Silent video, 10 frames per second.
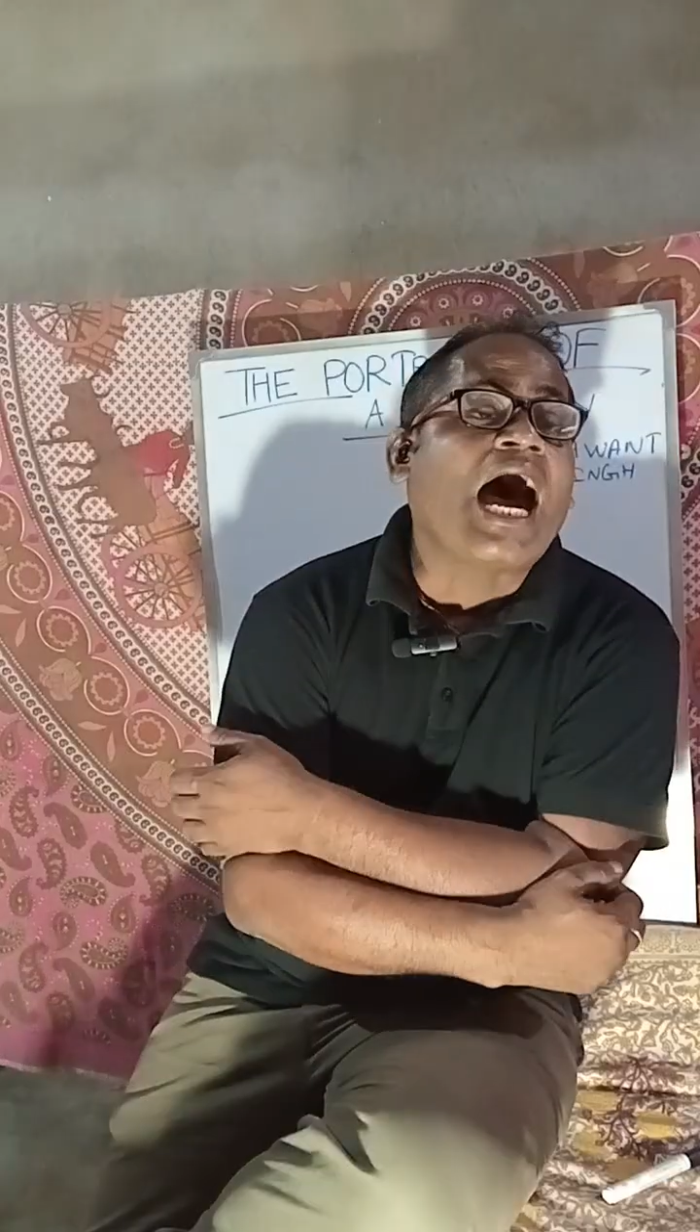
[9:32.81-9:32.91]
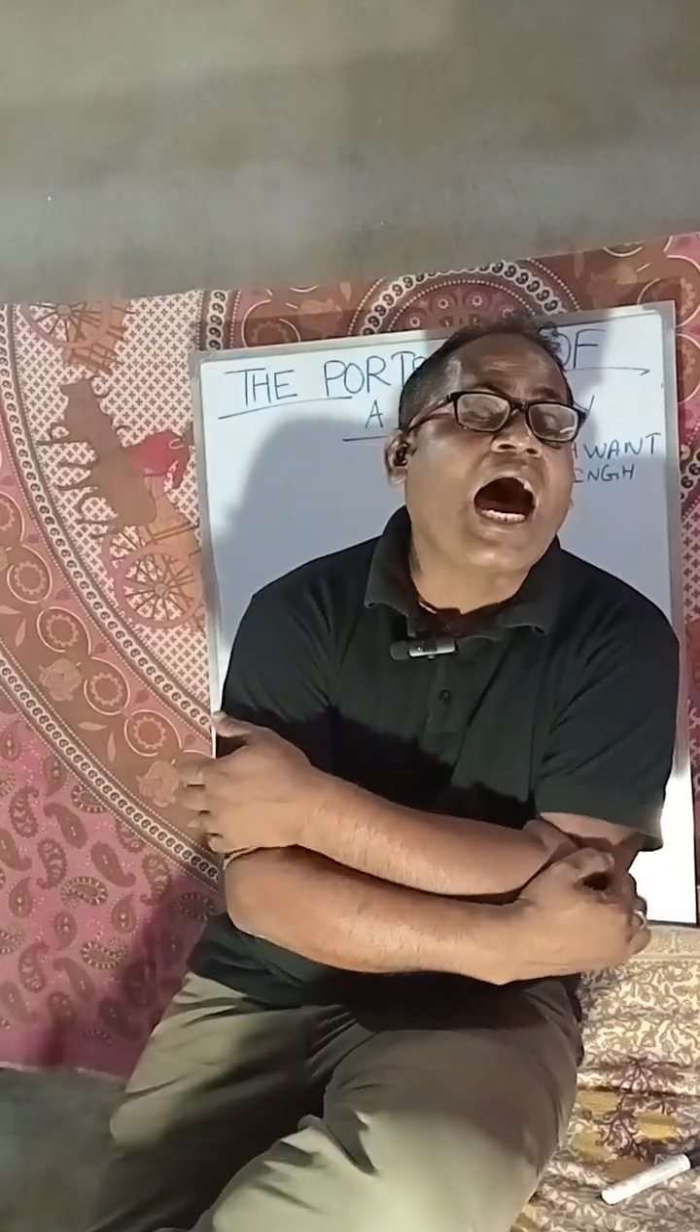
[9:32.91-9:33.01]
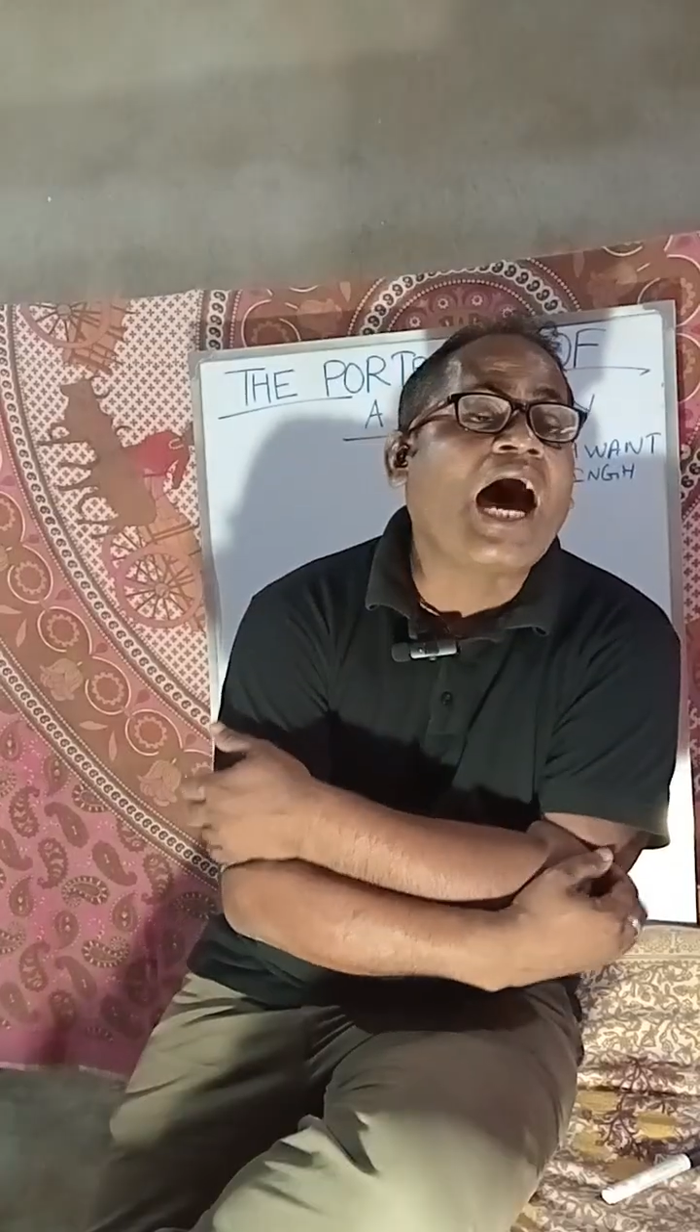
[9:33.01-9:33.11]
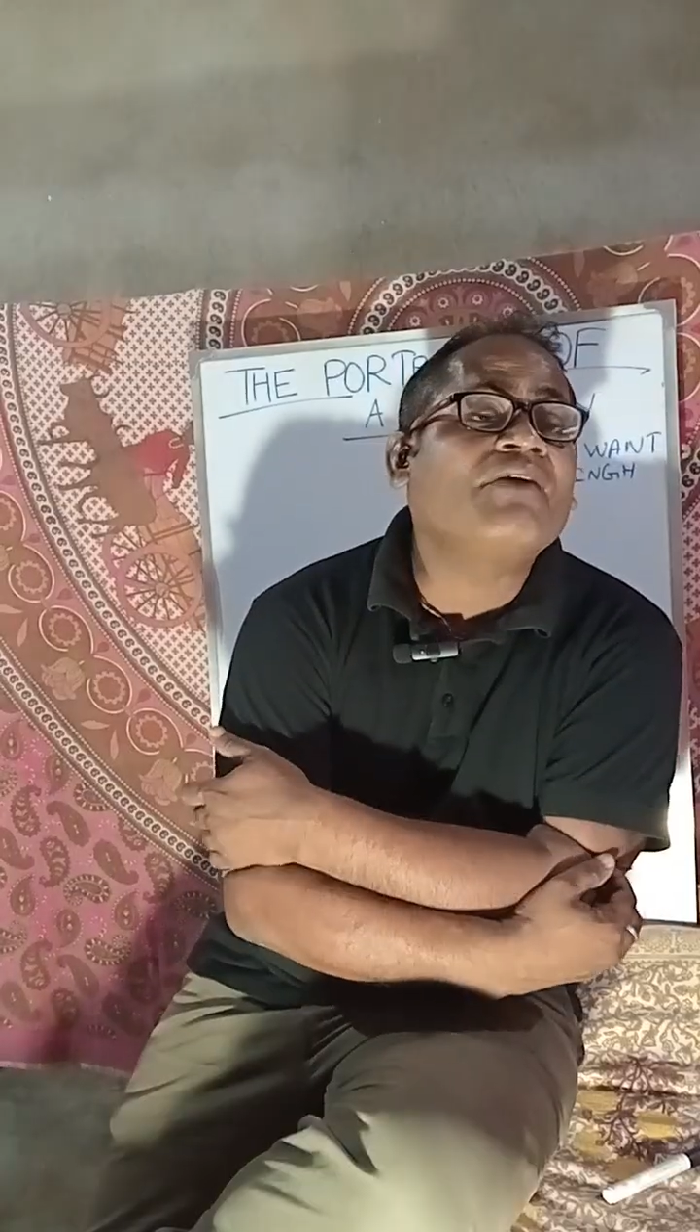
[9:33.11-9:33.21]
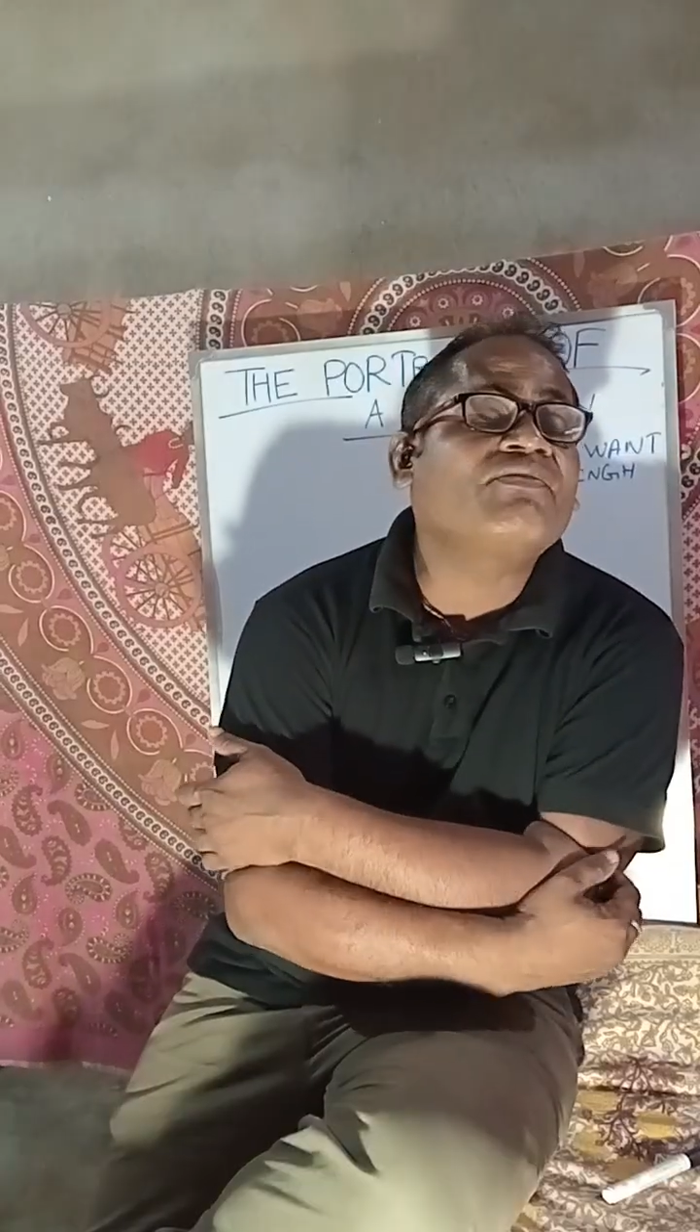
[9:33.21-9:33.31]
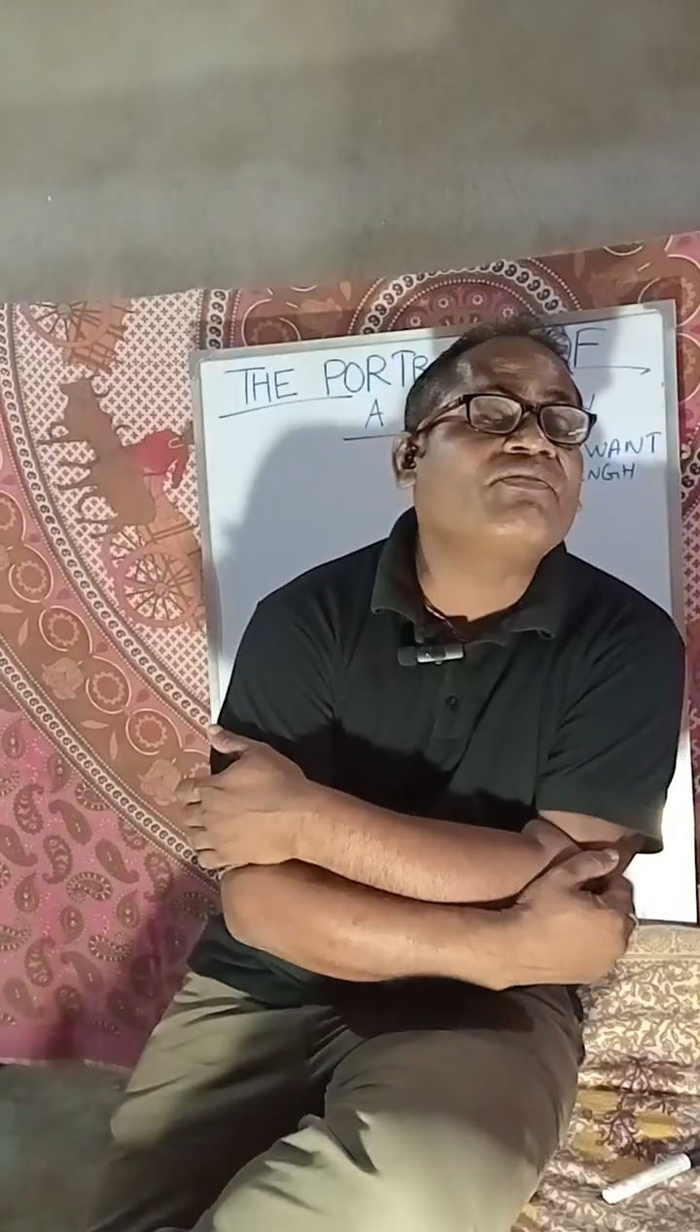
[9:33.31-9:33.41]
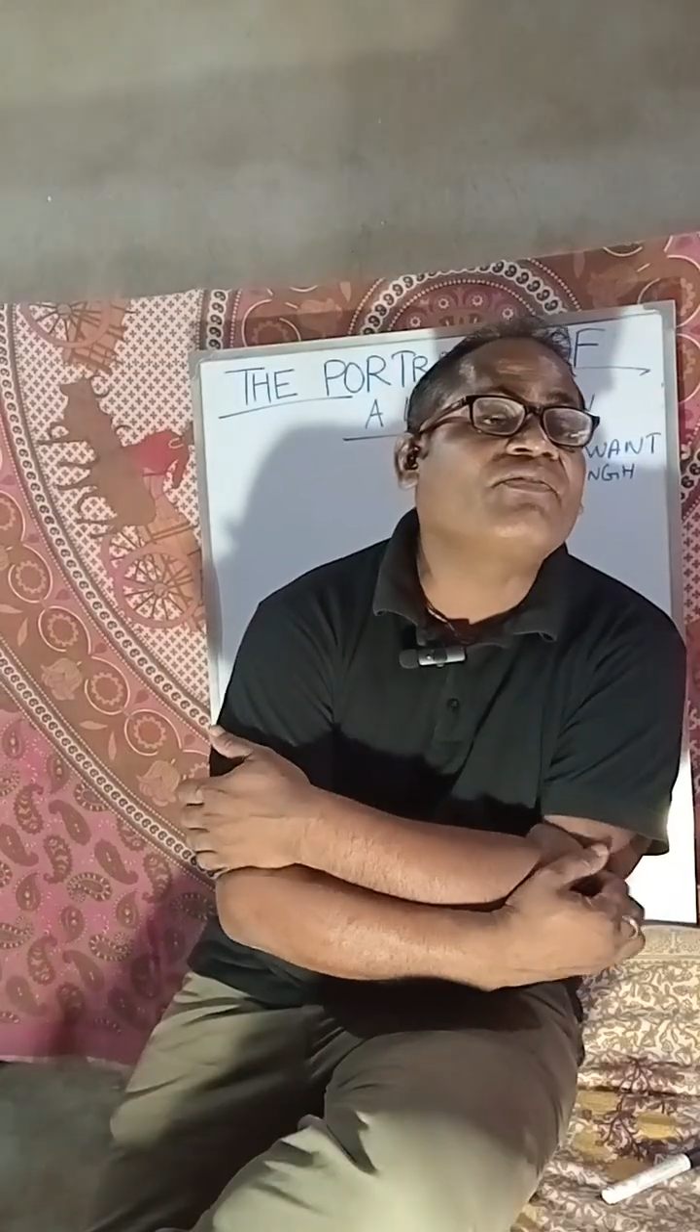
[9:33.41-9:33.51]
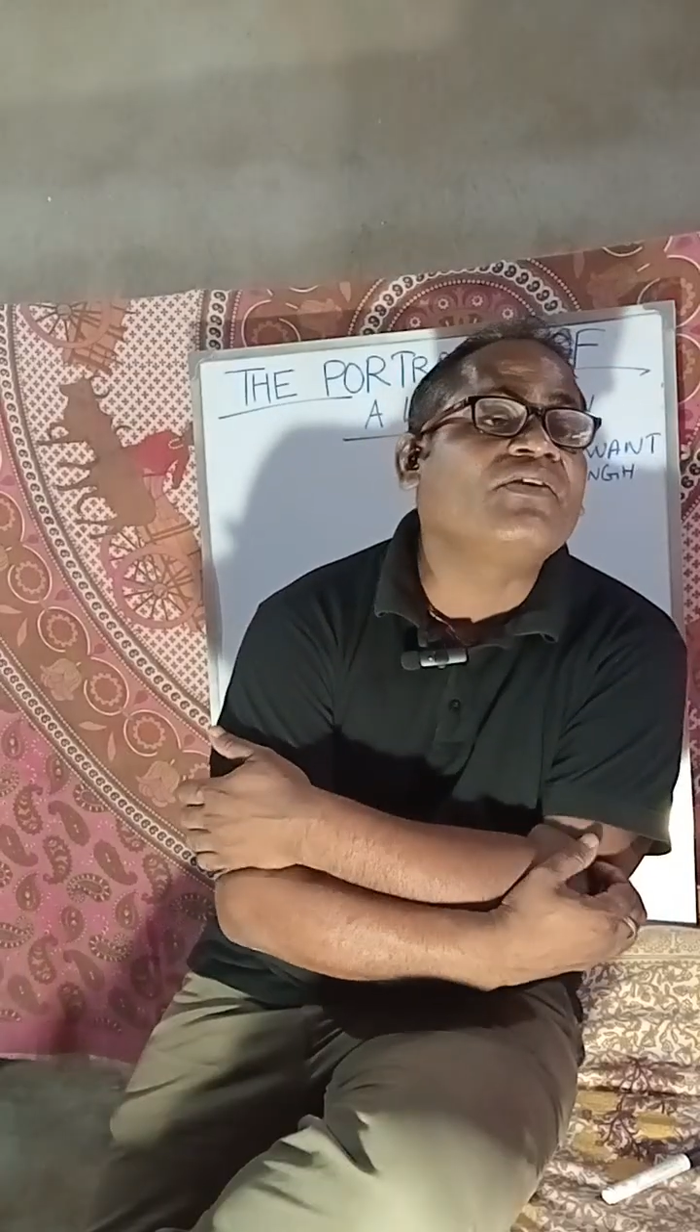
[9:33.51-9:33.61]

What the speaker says: her